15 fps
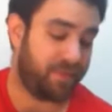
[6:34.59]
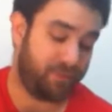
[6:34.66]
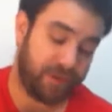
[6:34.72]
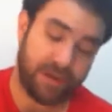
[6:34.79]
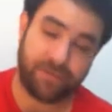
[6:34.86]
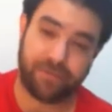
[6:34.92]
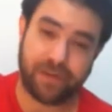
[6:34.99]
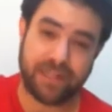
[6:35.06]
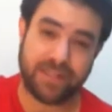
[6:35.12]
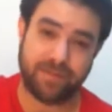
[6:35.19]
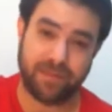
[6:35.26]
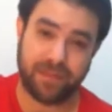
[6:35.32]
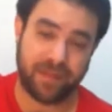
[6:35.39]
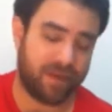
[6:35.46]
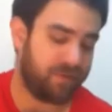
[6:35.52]
3 frets
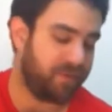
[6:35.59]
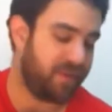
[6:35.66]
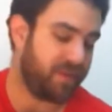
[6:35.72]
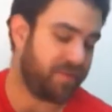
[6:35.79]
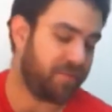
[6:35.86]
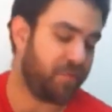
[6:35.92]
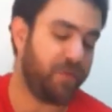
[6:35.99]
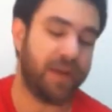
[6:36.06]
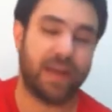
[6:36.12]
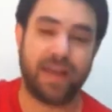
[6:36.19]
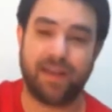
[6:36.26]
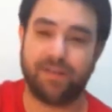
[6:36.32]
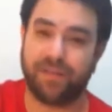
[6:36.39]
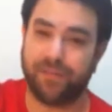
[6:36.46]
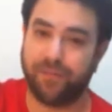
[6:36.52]
below them, we
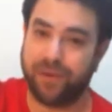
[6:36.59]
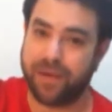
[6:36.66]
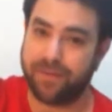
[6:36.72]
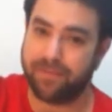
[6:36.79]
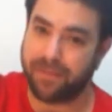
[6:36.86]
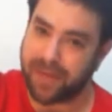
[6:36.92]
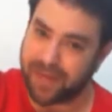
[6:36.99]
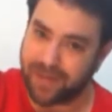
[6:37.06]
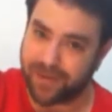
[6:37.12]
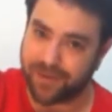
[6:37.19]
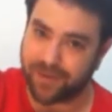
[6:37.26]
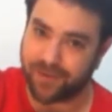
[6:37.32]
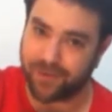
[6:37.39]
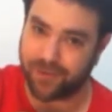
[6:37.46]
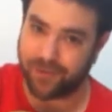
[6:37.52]
have 3
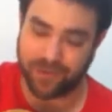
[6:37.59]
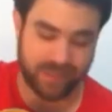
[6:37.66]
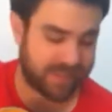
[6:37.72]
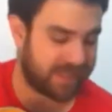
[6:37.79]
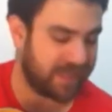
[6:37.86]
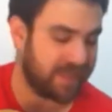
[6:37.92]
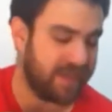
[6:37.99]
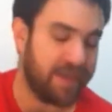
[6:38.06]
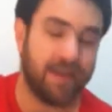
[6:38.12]
minor chords,